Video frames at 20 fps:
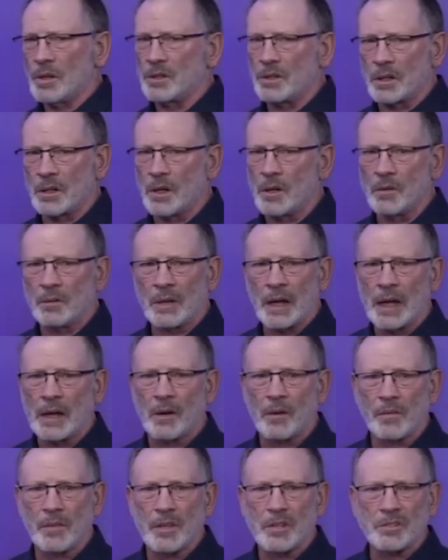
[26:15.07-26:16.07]
to go
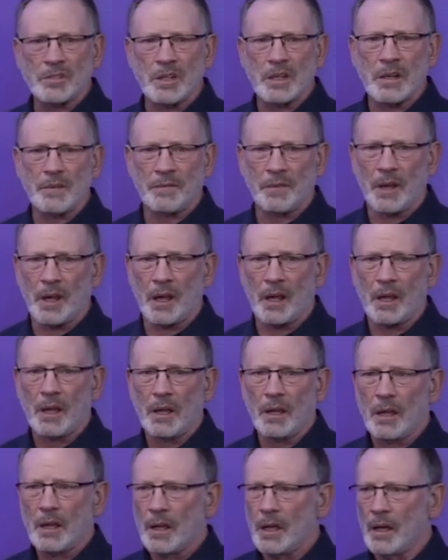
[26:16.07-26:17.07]
down this evening
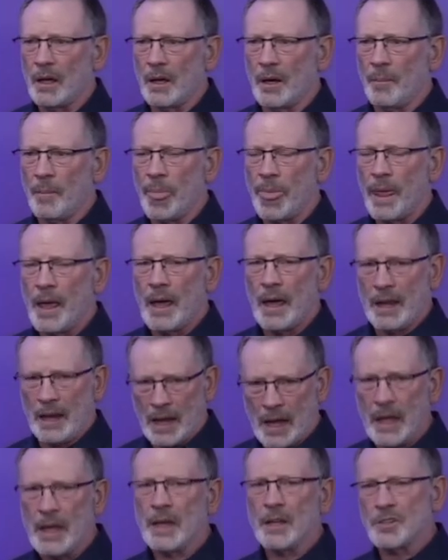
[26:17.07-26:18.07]
um, and
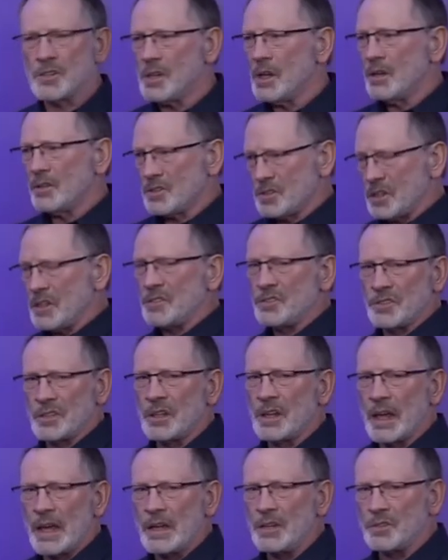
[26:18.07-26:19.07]
has since the
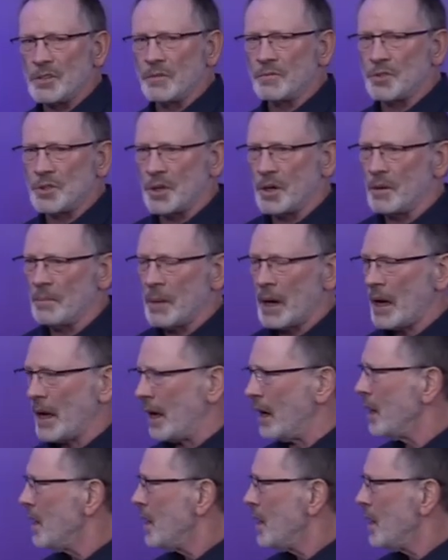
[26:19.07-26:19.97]
days of Jeremiah.